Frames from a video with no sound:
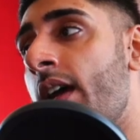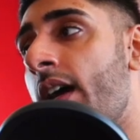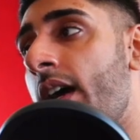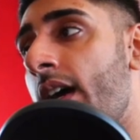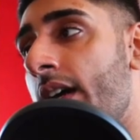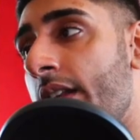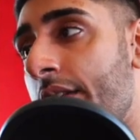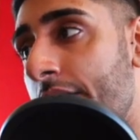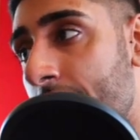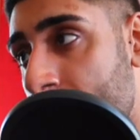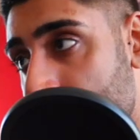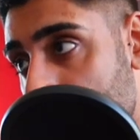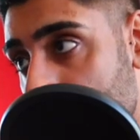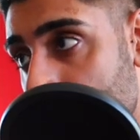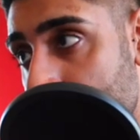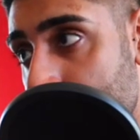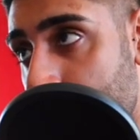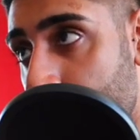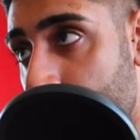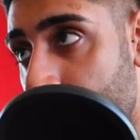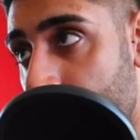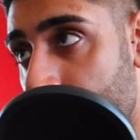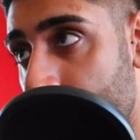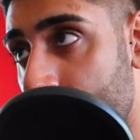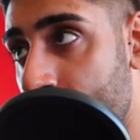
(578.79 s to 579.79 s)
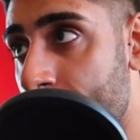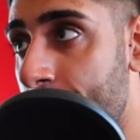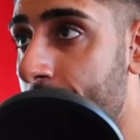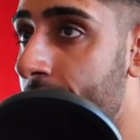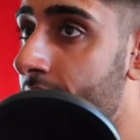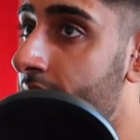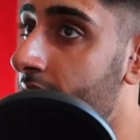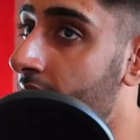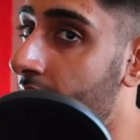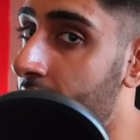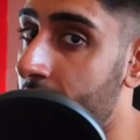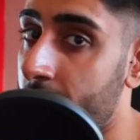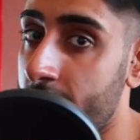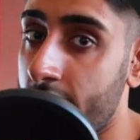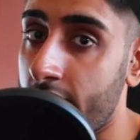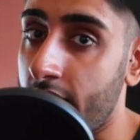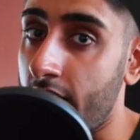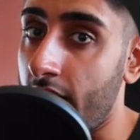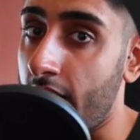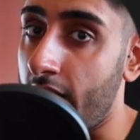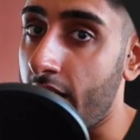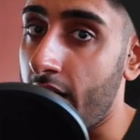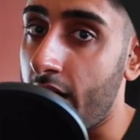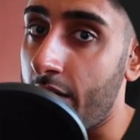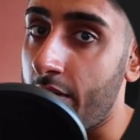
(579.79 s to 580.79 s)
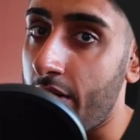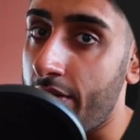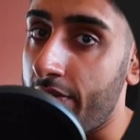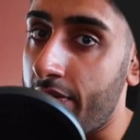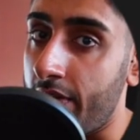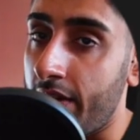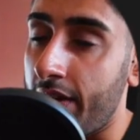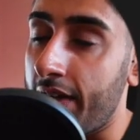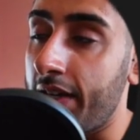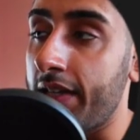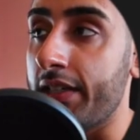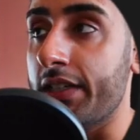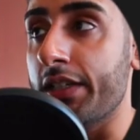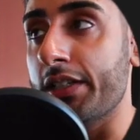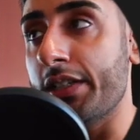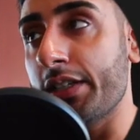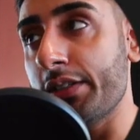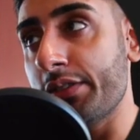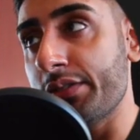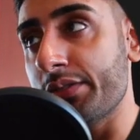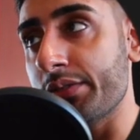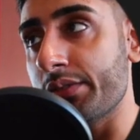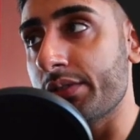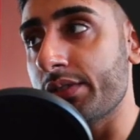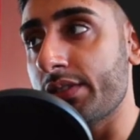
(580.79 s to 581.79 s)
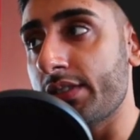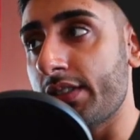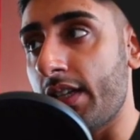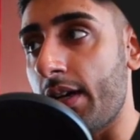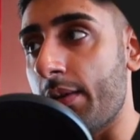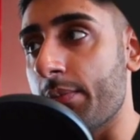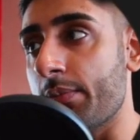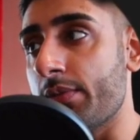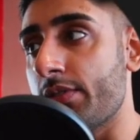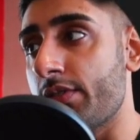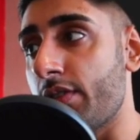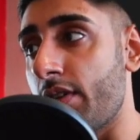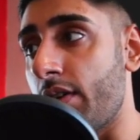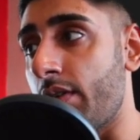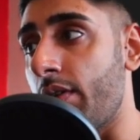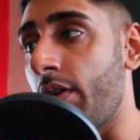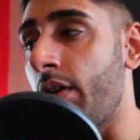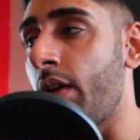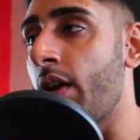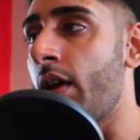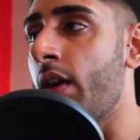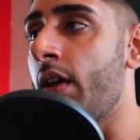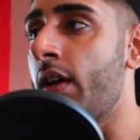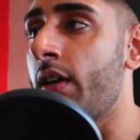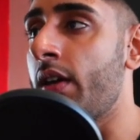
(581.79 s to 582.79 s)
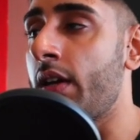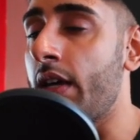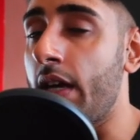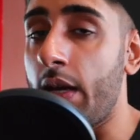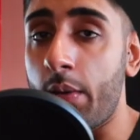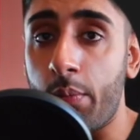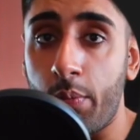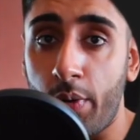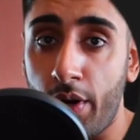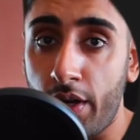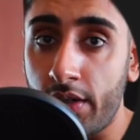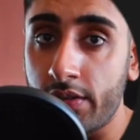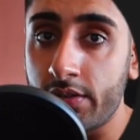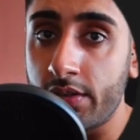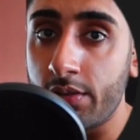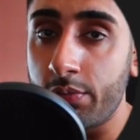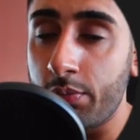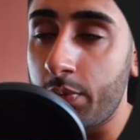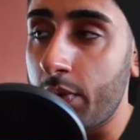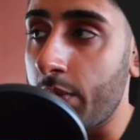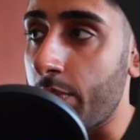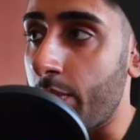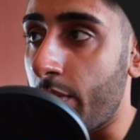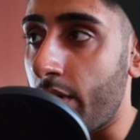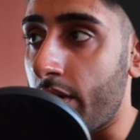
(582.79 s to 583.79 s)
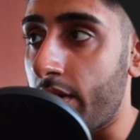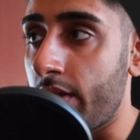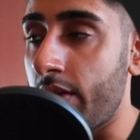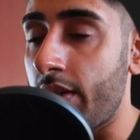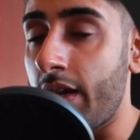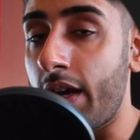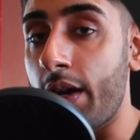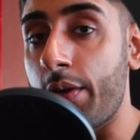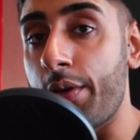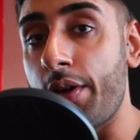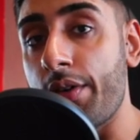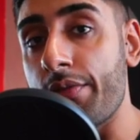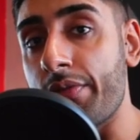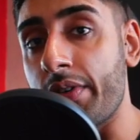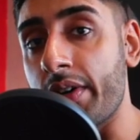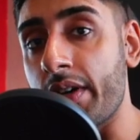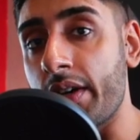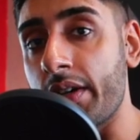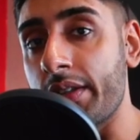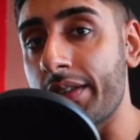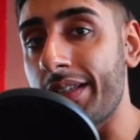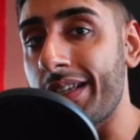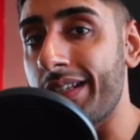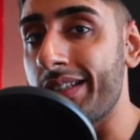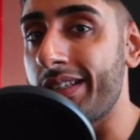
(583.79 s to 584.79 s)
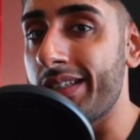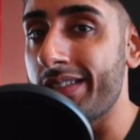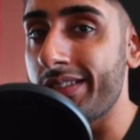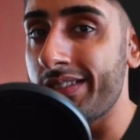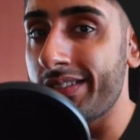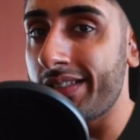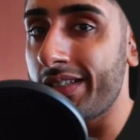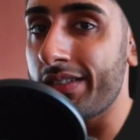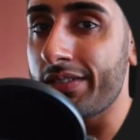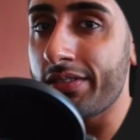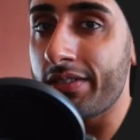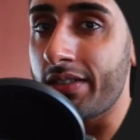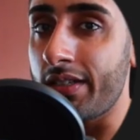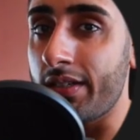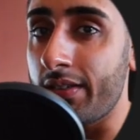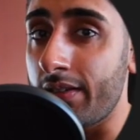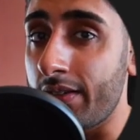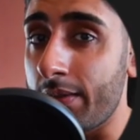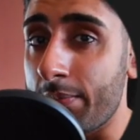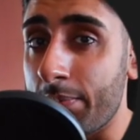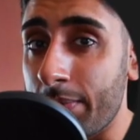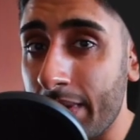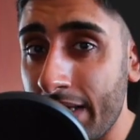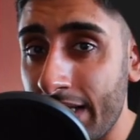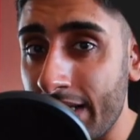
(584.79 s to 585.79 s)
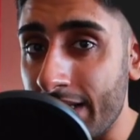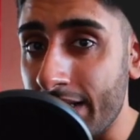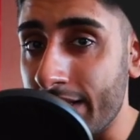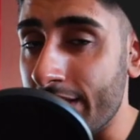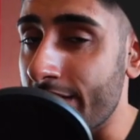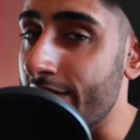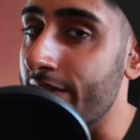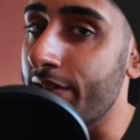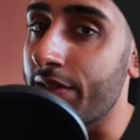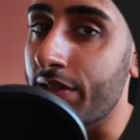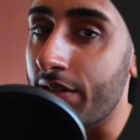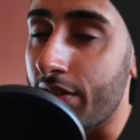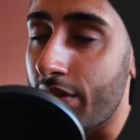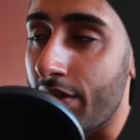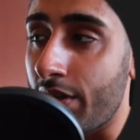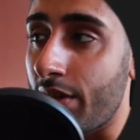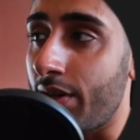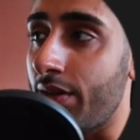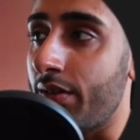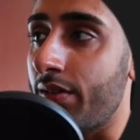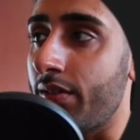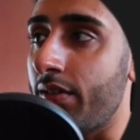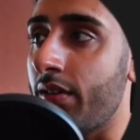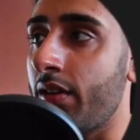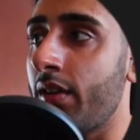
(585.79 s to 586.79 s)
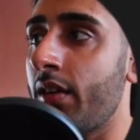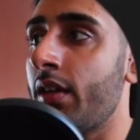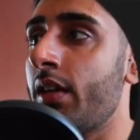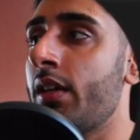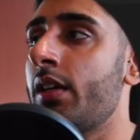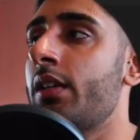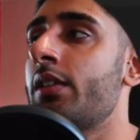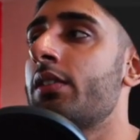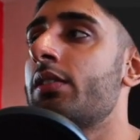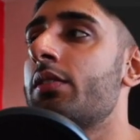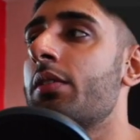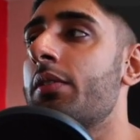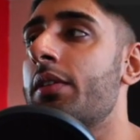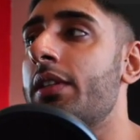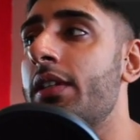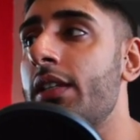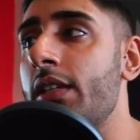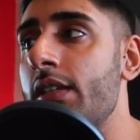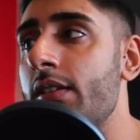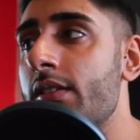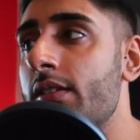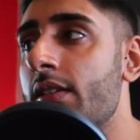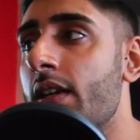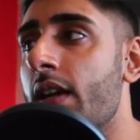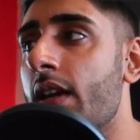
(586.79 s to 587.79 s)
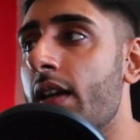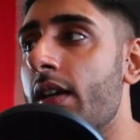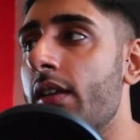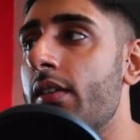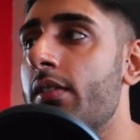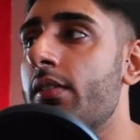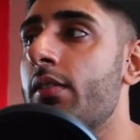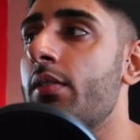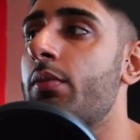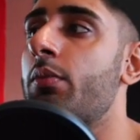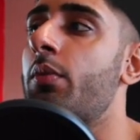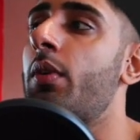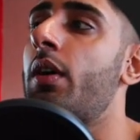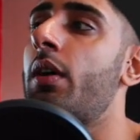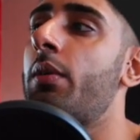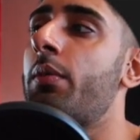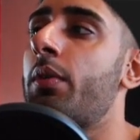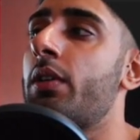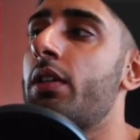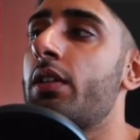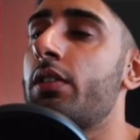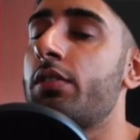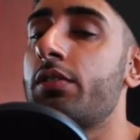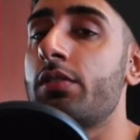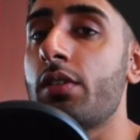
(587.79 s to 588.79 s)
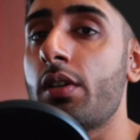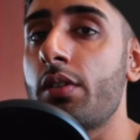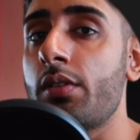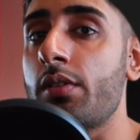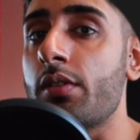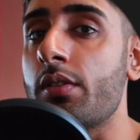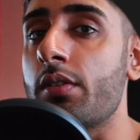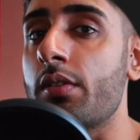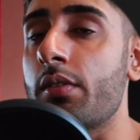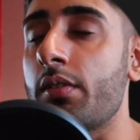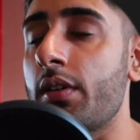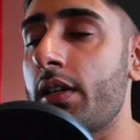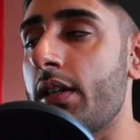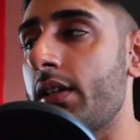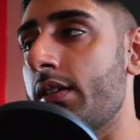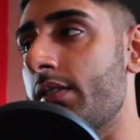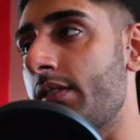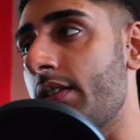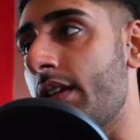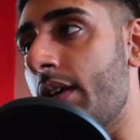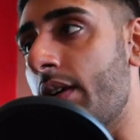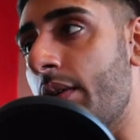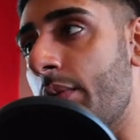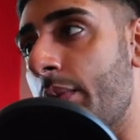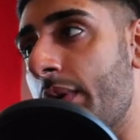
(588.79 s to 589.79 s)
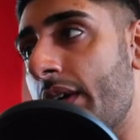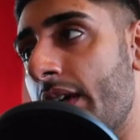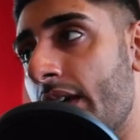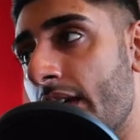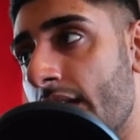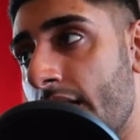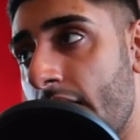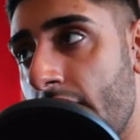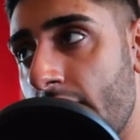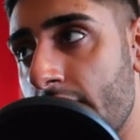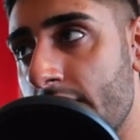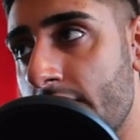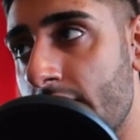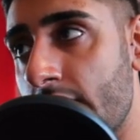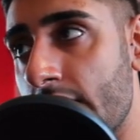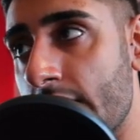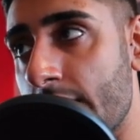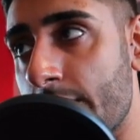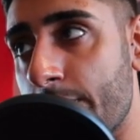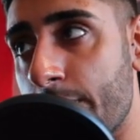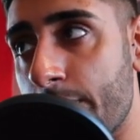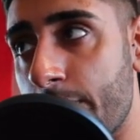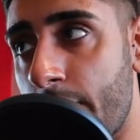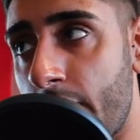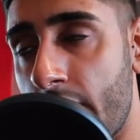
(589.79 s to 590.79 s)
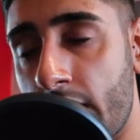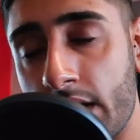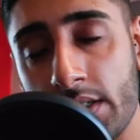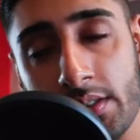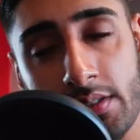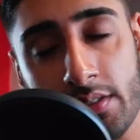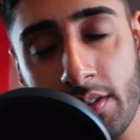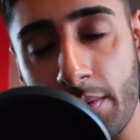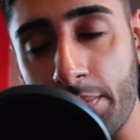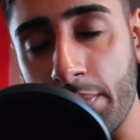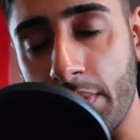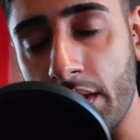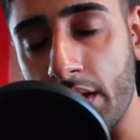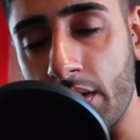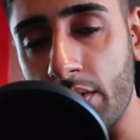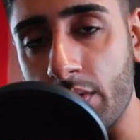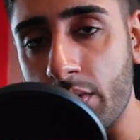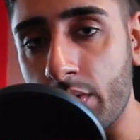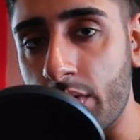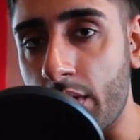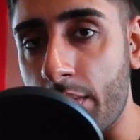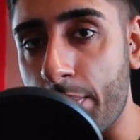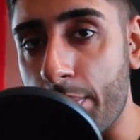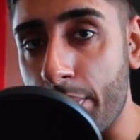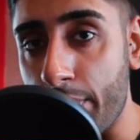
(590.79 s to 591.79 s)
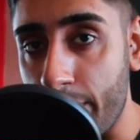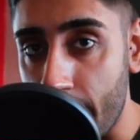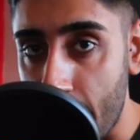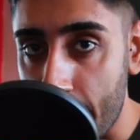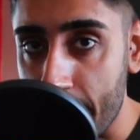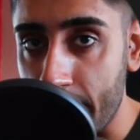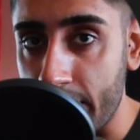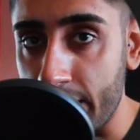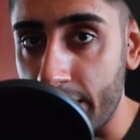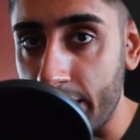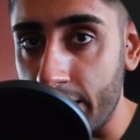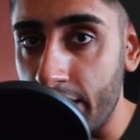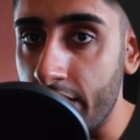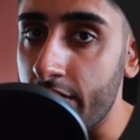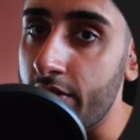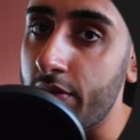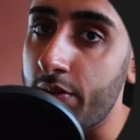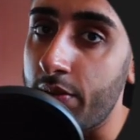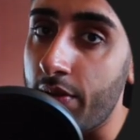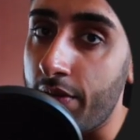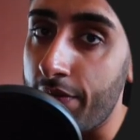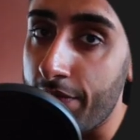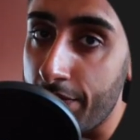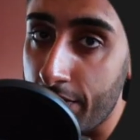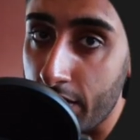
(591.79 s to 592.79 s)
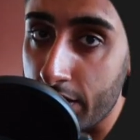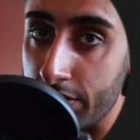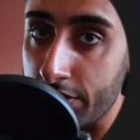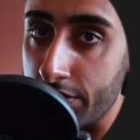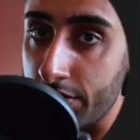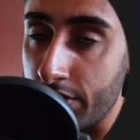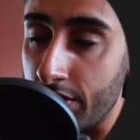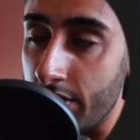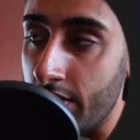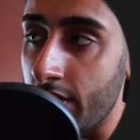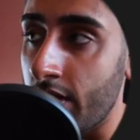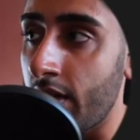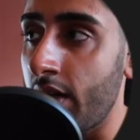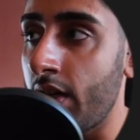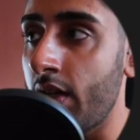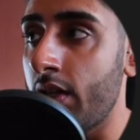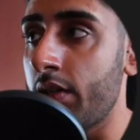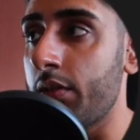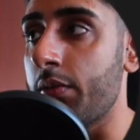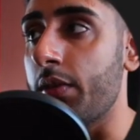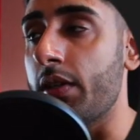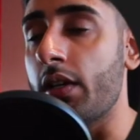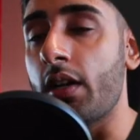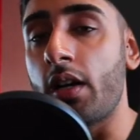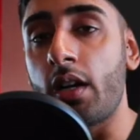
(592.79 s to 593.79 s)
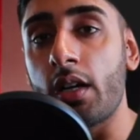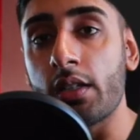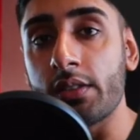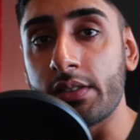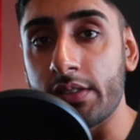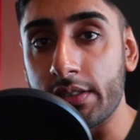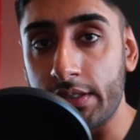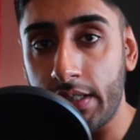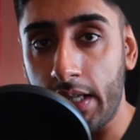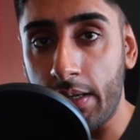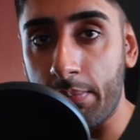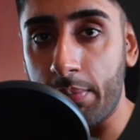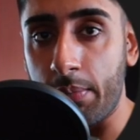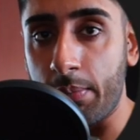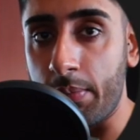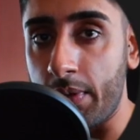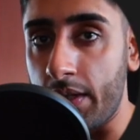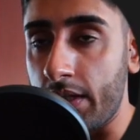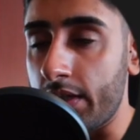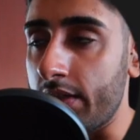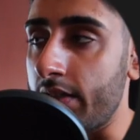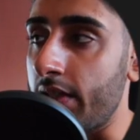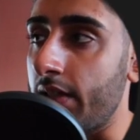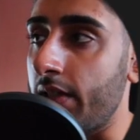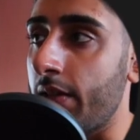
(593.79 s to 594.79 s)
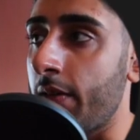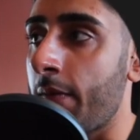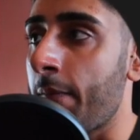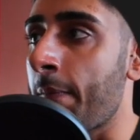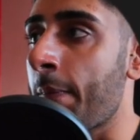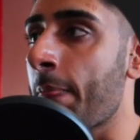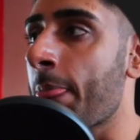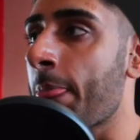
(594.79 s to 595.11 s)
At this point, there is, a, uh, however, an additional step. So it works as we want. However, that doesn't necessarily mean it's good code. So in this case, what I want to show you is that we can actually pass something called a parameter to a function to enhance its capability.